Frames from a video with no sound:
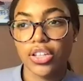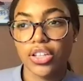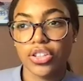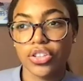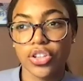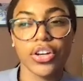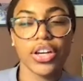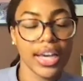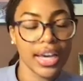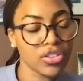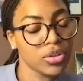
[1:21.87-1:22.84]
you're
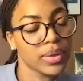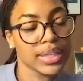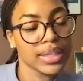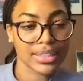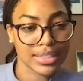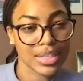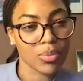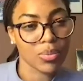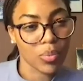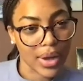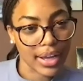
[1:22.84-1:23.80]
engaging with it in
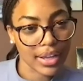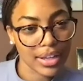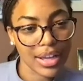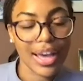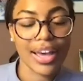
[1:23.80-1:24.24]
some way.